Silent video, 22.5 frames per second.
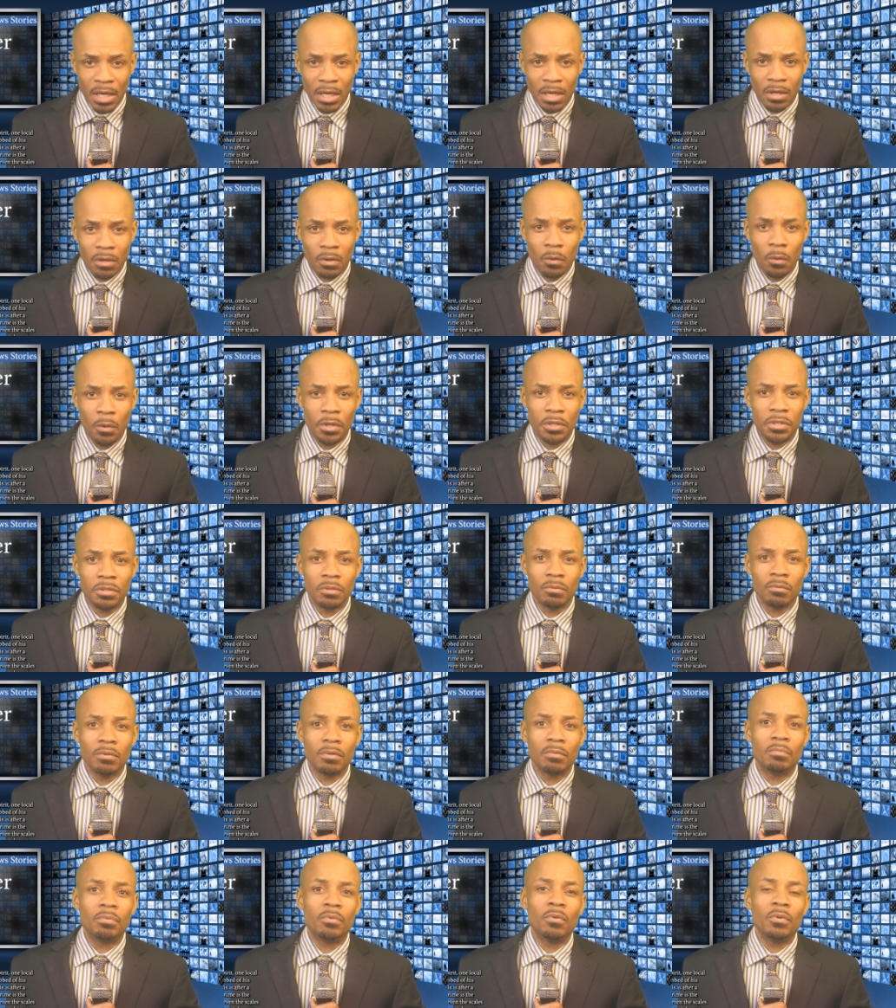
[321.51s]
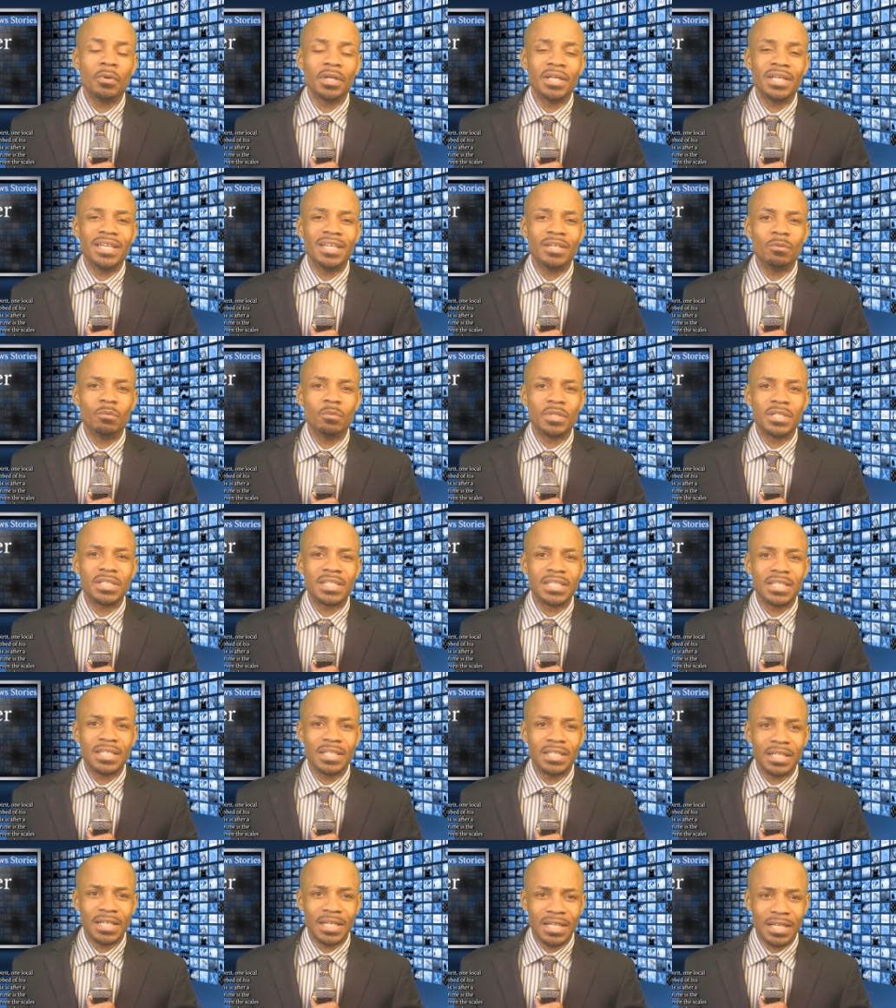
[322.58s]
Now, according to the report, it was
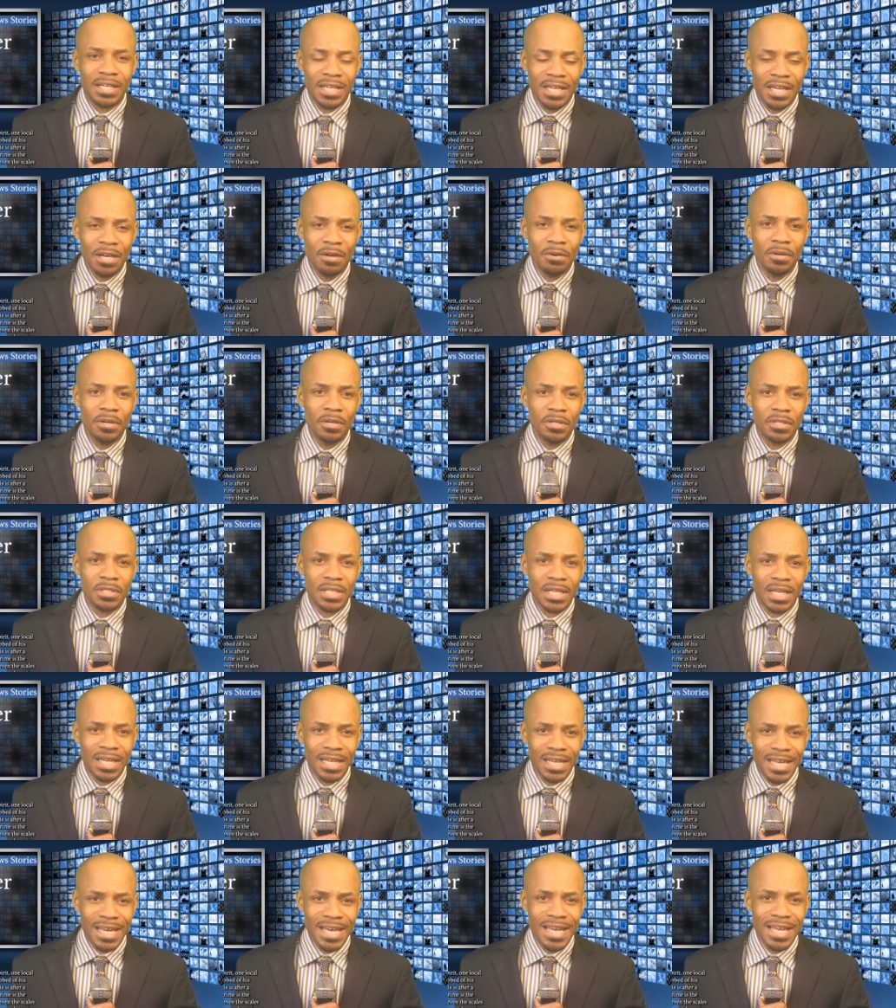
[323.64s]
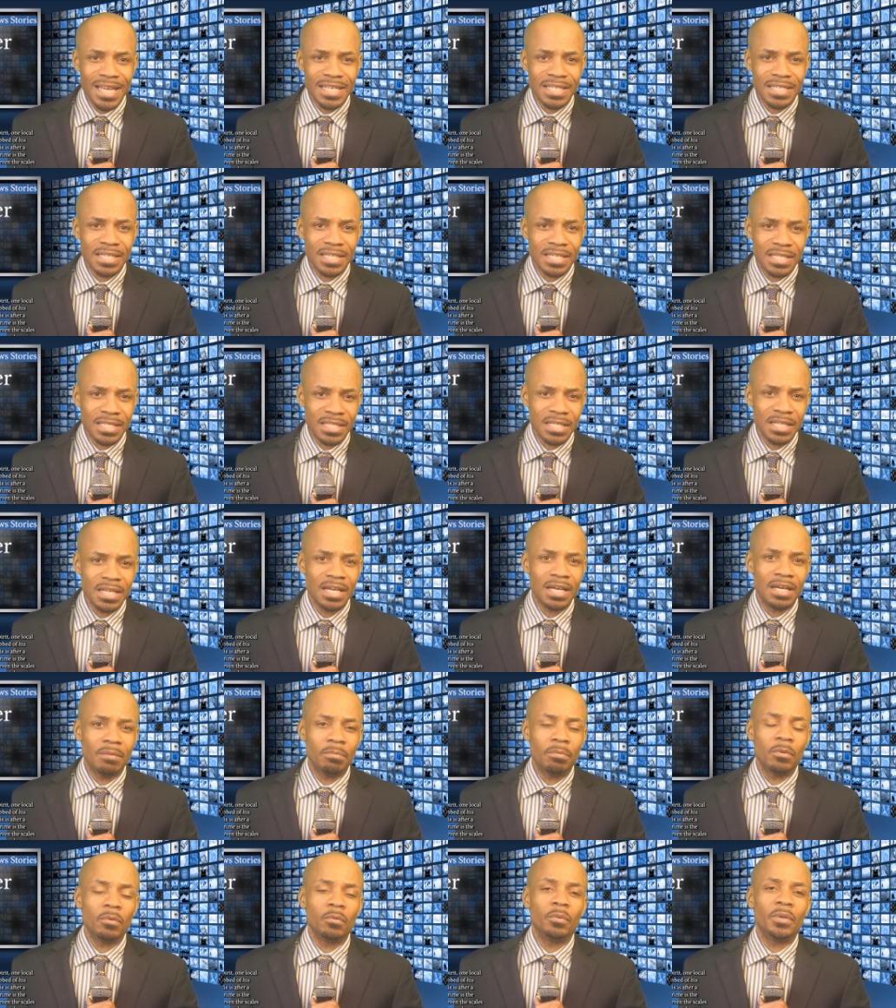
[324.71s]
the carrier's last
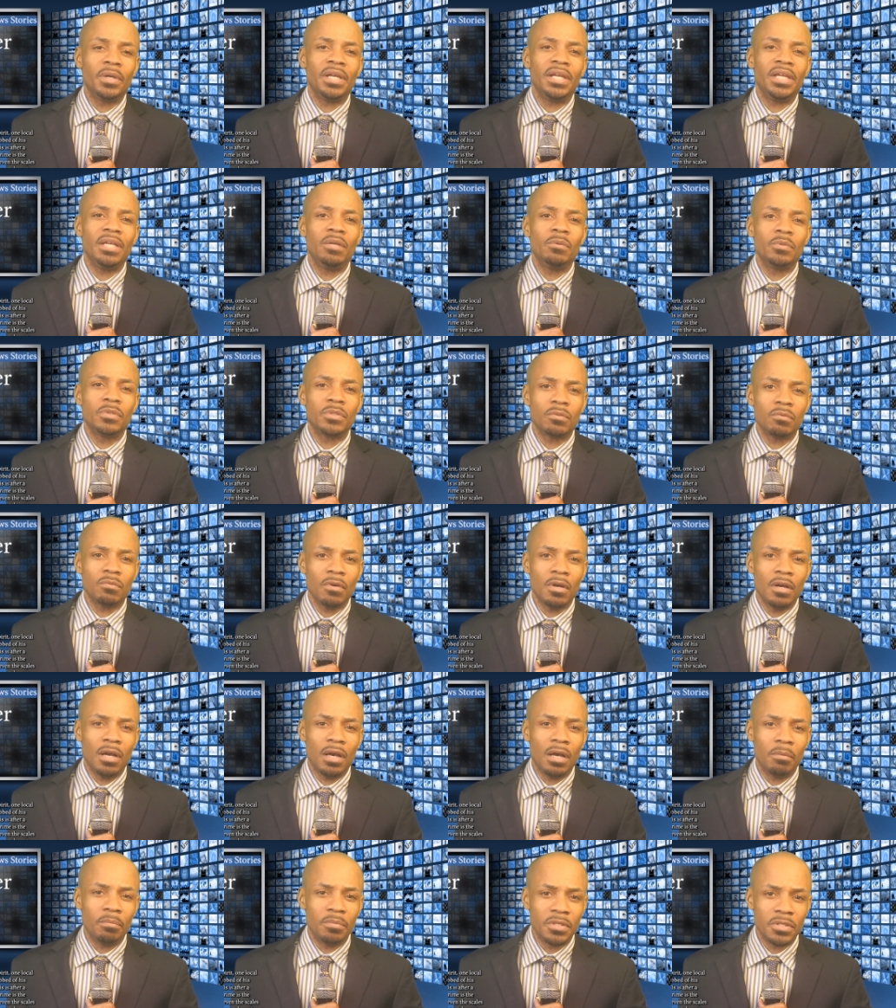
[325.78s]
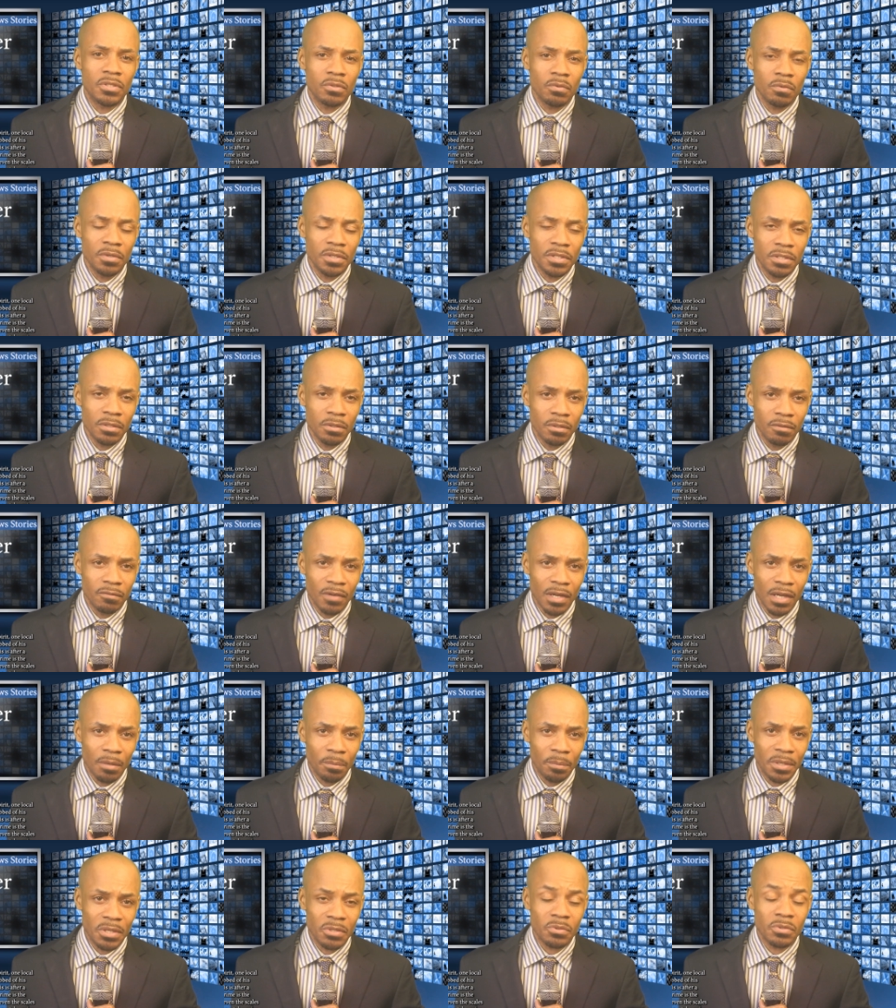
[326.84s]
stop when he was robbed. The story is still
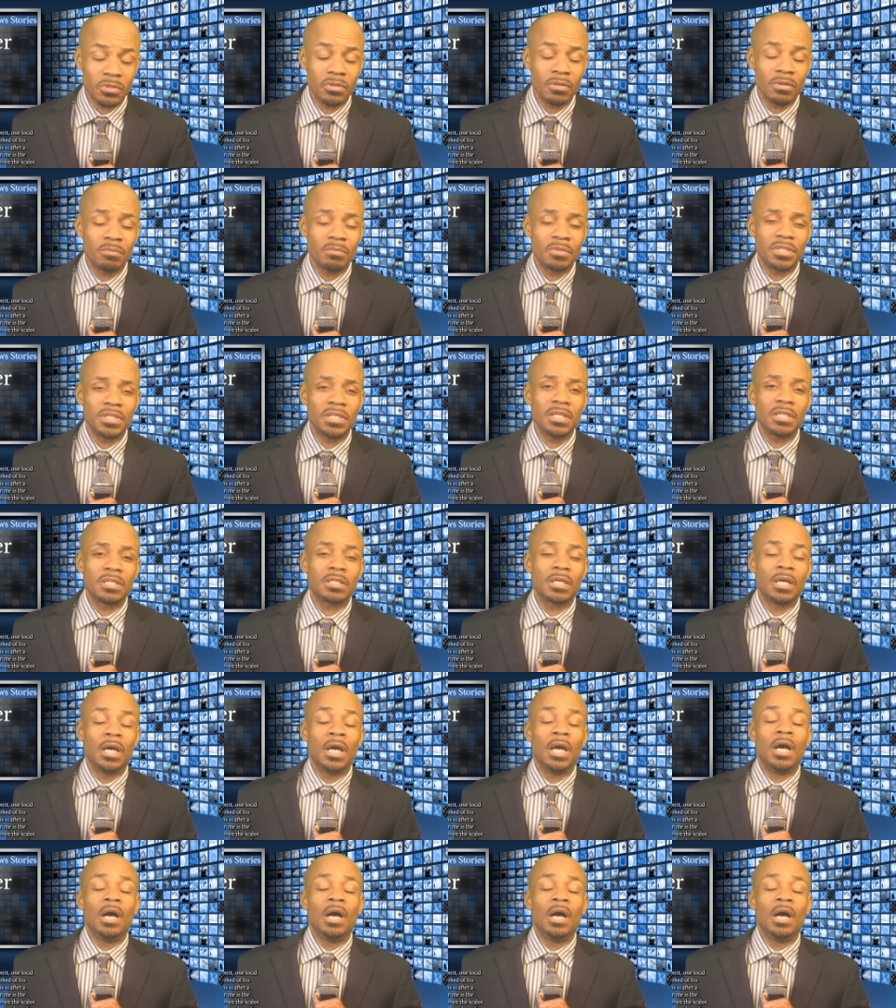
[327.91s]
developing. This was number six.